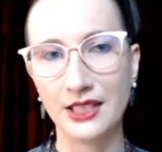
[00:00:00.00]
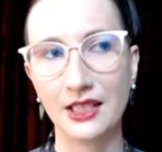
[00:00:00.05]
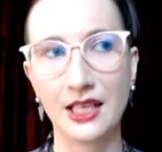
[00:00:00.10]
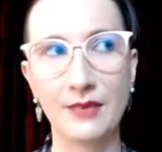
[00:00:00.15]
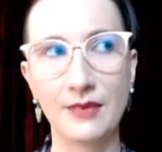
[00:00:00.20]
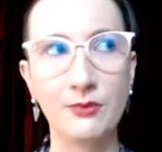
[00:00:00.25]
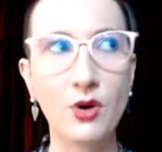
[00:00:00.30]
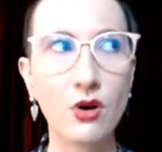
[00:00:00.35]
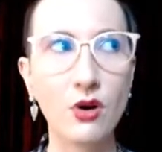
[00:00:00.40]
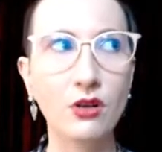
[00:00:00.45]

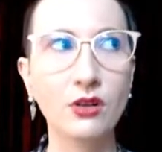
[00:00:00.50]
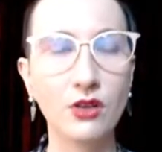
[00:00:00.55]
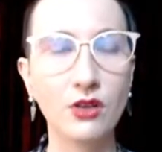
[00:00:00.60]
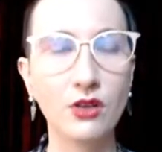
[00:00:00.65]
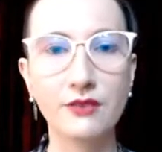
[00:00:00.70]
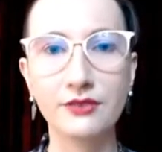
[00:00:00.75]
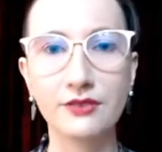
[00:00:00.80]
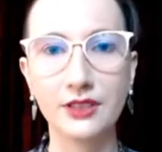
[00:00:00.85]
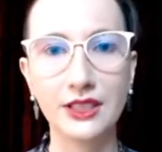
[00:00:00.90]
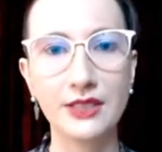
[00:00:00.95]
Like Paul
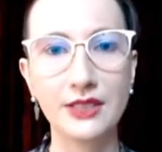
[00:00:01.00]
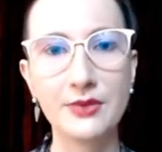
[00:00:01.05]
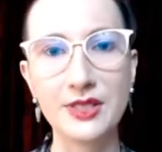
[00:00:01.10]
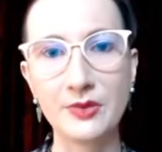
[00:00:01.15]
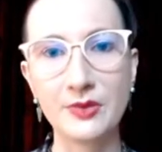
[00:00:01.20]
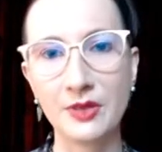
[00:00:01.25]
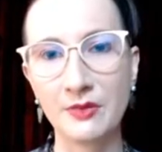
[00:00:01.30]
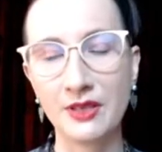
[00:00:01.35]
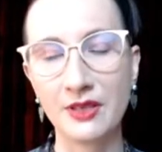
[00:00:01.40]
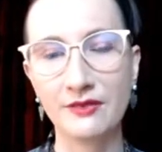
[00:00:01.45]
Loeffele was
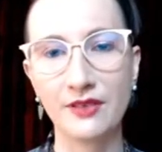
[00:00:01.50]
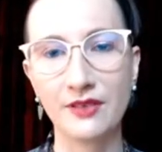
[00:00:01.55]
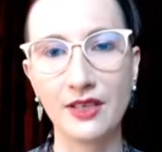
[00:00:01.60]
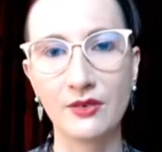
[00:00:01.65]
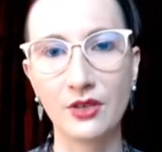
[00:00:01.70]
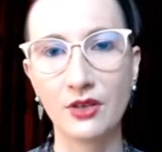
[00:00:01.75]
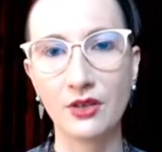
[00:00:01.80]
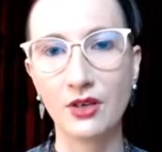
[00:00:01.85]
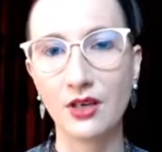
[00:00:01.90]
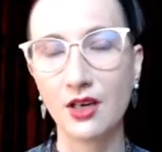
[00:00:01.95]
one of my
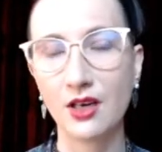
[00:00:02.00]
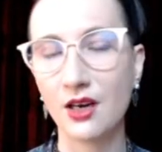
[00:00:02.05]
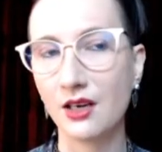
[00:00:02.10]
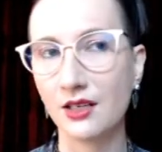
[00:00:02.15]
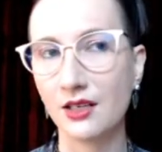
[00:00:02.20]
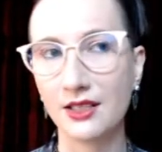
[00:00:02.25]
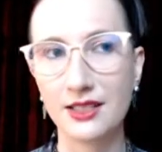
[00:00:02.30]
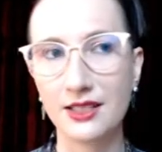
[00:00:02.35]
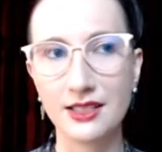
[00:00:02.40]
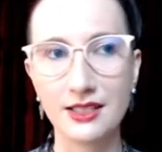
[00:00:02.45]
favorite art
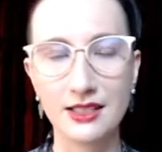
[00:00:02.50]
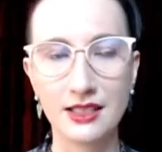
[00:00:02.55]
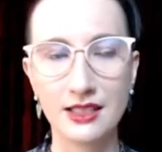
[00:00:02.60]
artists,